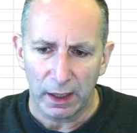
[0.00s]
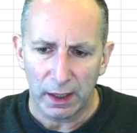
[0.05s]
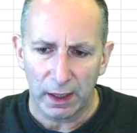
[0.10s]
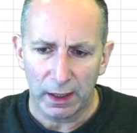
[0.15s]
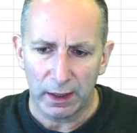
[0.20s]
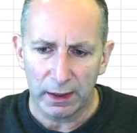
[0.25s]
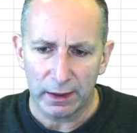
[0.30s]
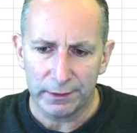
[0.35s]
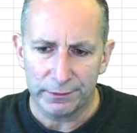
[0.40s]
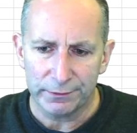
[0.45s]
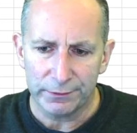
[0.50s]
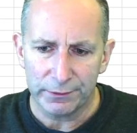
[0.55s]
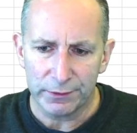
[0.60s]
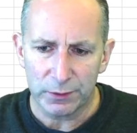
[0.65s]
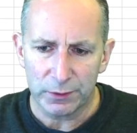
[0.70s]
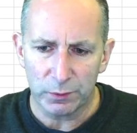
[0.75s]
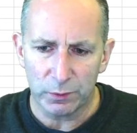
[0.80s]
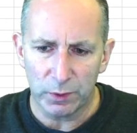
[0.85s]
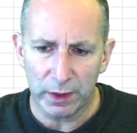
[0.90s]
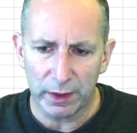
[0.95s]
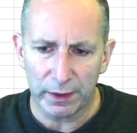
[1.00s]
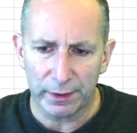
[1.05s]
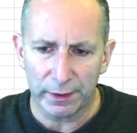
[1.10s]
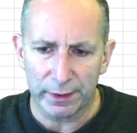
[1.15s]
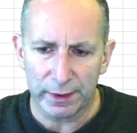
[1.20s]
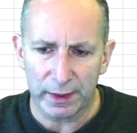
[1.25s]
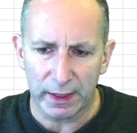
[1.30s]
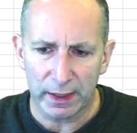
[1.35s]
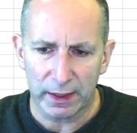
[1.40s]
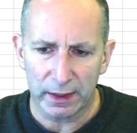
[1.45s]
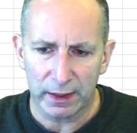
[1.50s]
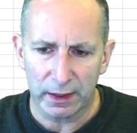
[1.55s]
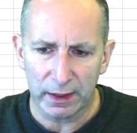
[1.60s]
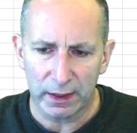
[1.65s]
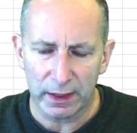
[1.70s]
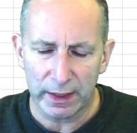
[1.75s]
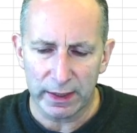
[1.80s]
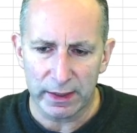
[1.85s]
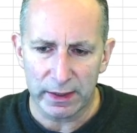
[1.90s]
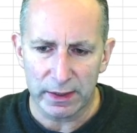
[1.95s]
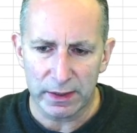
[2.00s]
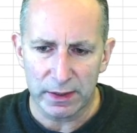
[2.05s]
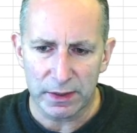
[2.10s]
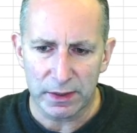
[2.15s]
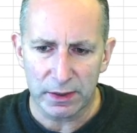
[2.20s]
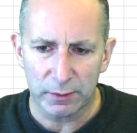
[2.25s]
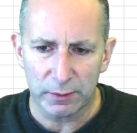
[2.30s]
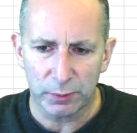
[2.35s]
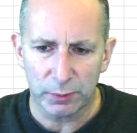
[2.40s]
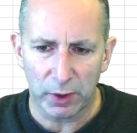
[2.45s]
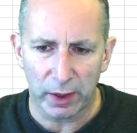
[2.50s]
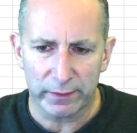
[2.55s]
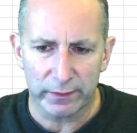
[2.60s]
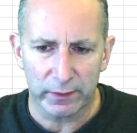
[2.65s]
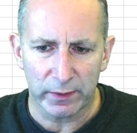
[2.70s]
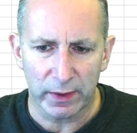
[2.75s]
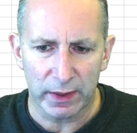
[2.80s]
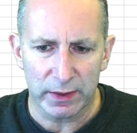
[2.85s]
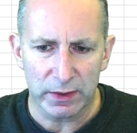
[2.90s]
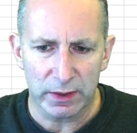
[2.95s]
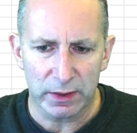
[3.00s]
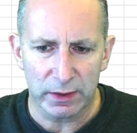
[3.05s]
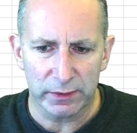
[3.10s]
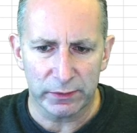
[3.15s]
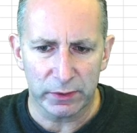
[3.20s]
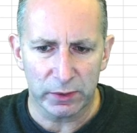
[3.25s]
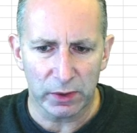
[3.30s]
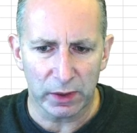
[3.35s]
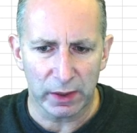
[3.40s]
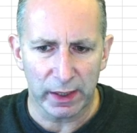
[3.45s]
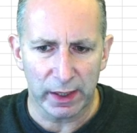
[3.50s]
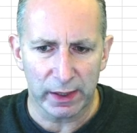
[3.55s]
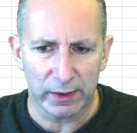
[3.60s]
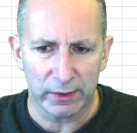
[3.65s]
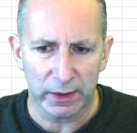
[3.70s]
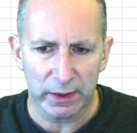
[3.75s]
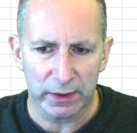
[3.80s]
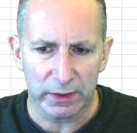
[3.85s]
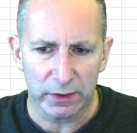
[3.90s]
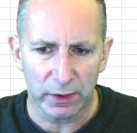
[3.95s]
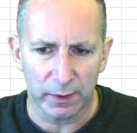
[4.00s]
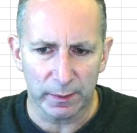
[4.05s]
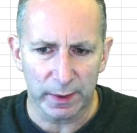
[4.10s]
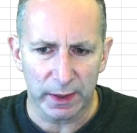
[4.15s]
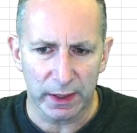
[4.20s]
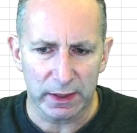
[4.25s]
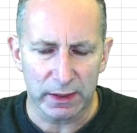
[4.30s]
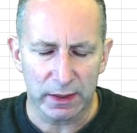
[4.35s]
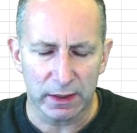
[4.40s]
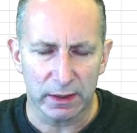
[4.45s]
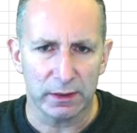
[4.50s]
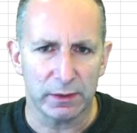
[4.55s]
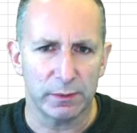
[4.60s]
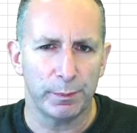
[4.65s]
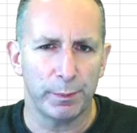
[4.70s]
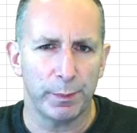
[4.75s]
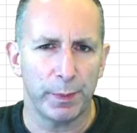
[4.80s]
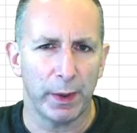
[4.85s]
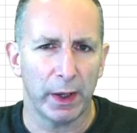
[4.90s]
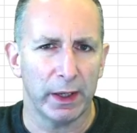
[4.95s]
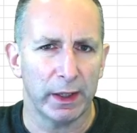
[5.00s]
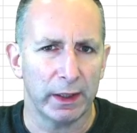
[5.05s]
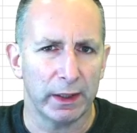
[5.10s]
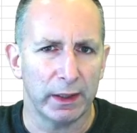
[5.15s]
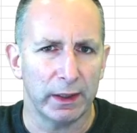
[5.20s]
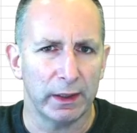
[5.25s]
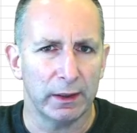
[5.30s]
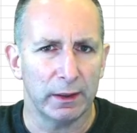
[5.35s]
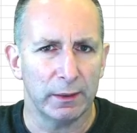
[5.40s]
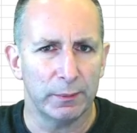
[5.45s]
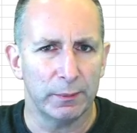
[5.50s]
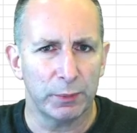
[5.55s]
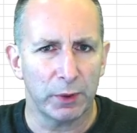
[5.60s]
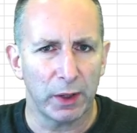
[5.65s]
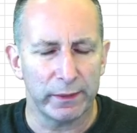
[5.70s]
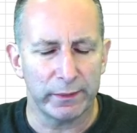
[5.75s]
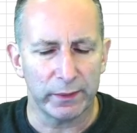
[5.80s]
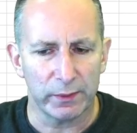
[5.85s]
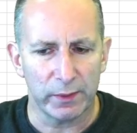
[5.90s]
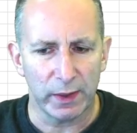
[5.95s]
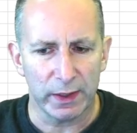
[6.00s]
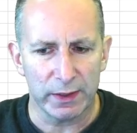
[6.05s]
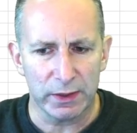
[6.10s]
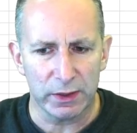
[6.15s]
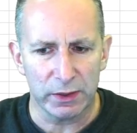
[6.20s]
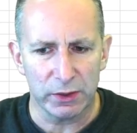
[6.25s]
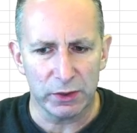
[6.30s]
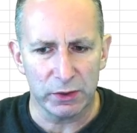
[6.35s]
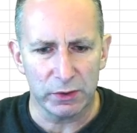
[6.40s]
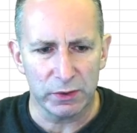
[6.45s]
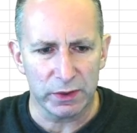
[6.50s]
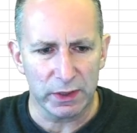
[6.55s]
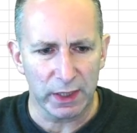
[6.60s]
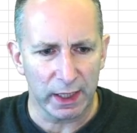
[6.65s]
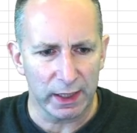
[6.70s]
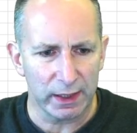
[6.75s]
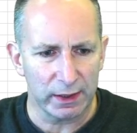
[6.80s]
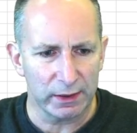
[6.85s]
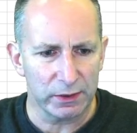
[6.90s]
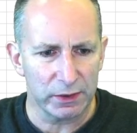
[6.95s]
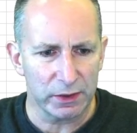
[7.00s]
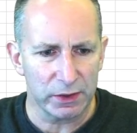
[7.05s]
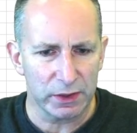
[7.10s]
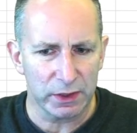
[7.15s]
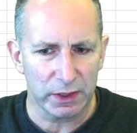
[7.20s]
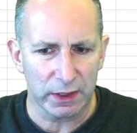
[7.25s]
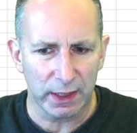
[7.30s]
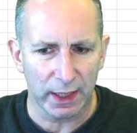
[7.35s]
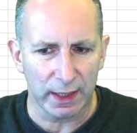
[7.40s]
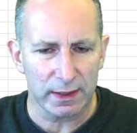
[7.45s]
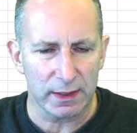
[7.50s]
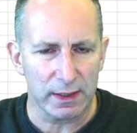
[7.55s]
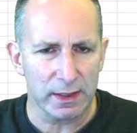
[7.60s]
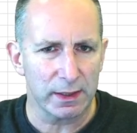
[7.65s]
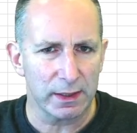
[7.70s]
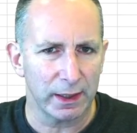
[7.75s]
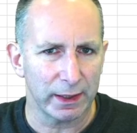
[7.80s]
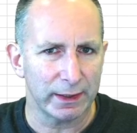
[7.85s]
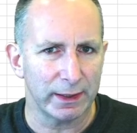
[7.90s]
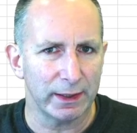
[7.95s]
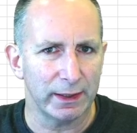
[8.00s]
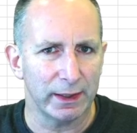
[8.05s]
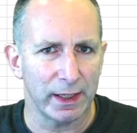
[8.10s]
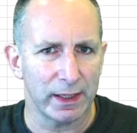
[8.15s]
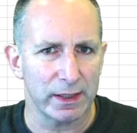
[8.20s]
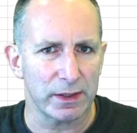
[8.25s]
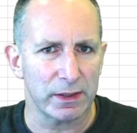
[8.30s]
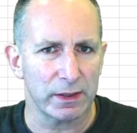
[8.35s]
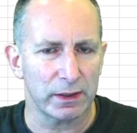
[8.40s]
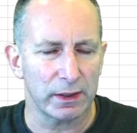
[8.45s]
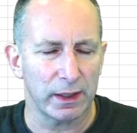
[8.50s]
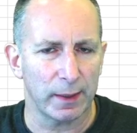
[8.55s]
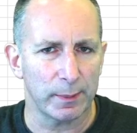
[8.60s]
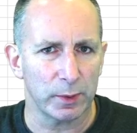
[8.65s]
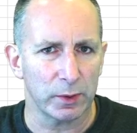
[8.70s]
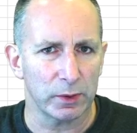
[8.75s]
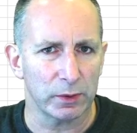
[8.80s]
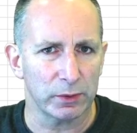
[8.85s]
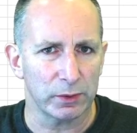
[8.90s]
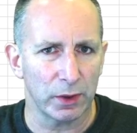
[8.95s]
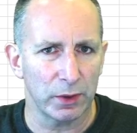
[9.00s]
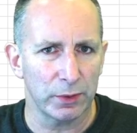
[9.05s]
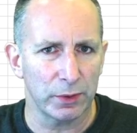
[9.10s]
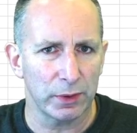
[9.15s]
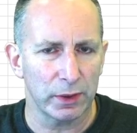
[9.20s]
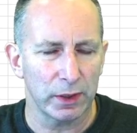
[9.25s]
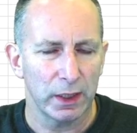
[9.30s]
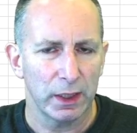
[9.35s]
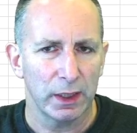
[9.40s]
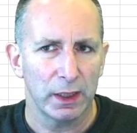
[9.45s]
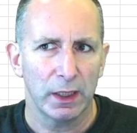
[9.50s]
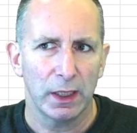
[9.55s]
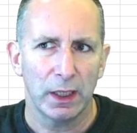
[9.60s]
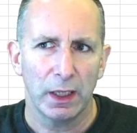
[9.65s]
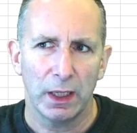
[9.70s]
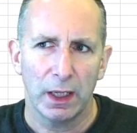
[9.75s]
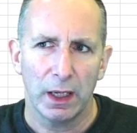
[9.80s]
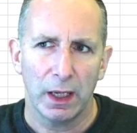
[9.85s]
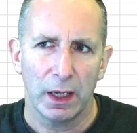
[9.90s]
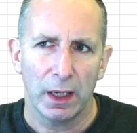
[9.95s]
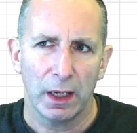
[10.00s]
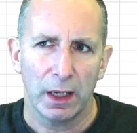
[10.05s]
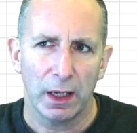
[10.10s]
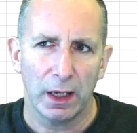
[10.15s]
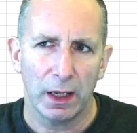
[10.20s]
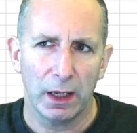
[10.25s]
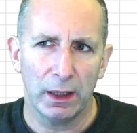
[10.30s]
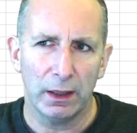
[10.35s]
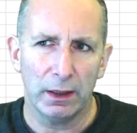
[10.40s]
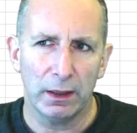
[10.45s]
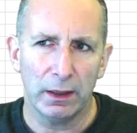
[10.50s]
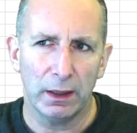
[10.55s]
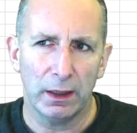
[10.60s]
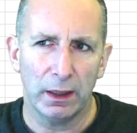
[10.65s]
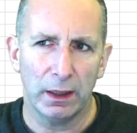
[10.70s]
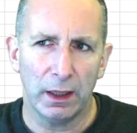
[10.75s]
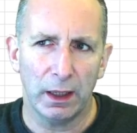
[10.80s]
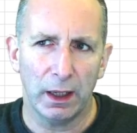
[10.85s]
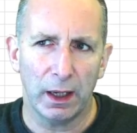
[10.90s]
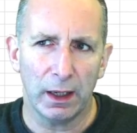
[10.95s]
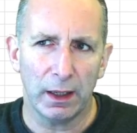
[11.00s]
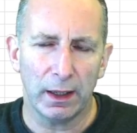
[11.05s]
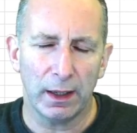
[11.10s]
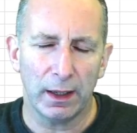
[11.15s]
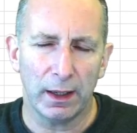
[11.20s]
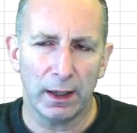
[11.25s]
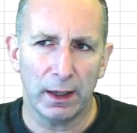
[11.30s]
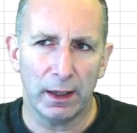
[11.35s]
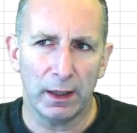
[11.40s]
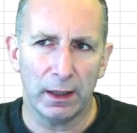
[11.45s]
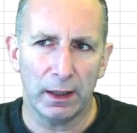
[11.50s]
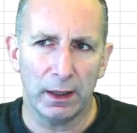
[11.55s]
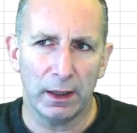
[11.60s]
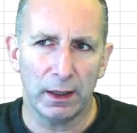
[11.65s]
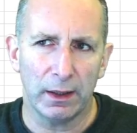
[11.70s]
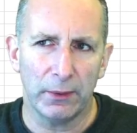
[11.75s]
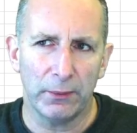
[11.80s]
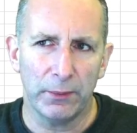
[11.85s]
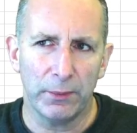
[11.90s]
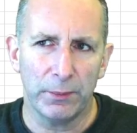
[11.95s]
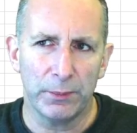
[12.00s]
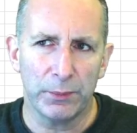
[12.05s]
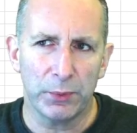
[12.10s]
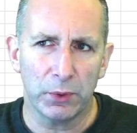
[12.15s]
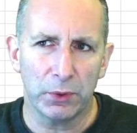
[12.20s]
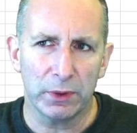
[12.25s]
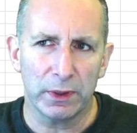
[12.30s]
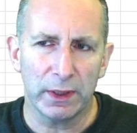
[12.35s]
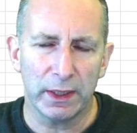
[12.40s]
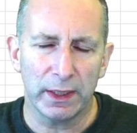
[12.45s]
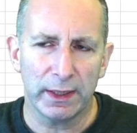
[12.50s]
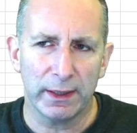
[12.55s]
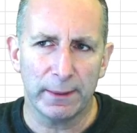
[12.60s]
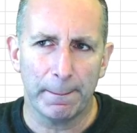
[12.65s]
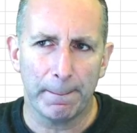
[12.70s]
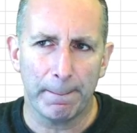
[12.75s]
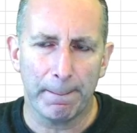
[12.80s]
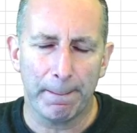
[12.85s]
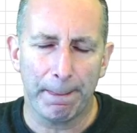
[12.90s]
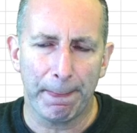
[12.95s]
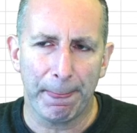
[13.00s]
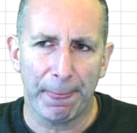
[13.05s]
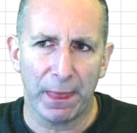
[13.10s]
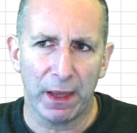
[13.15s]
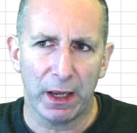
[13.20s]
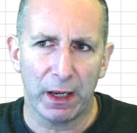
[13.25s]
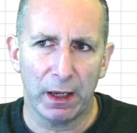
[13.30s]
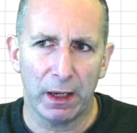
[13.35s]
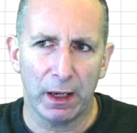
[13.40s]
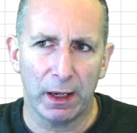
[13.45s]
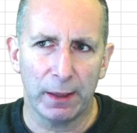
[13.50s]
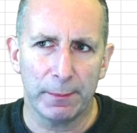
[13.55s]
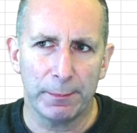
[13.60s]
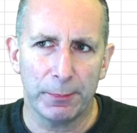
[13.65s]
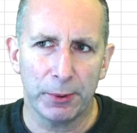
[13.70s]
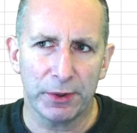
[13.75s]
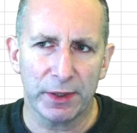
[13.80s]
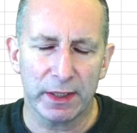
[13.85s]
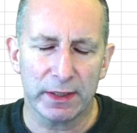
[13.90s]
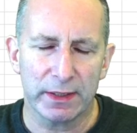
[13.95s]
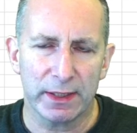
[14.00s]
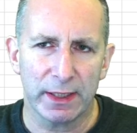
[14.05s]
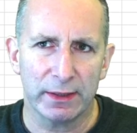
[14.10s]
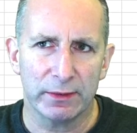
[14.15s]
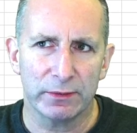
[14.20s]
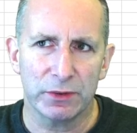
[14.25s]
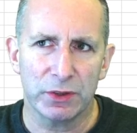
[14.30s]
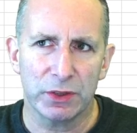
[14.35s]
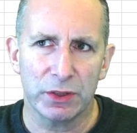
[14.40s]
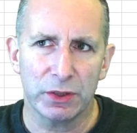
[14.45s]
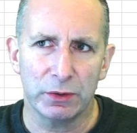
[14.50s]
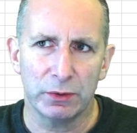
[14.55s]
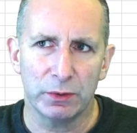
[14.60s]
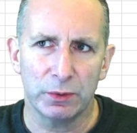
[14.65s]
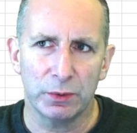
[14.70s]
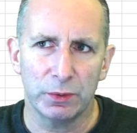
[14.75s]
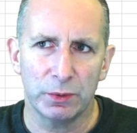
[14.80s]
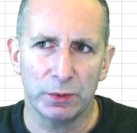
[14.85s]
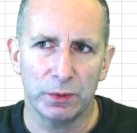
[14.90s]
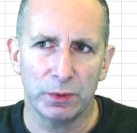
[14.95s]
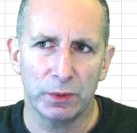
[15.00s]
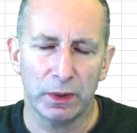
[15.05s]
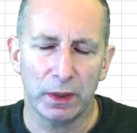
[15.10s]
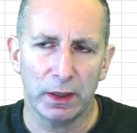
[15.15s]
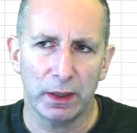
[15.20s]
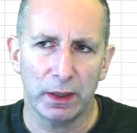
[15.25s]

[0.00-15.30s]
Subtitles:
And one other thing is private rented. If you've got an area dominated by private rented, you tend to get slightly less capital growth. I broadly I put that down to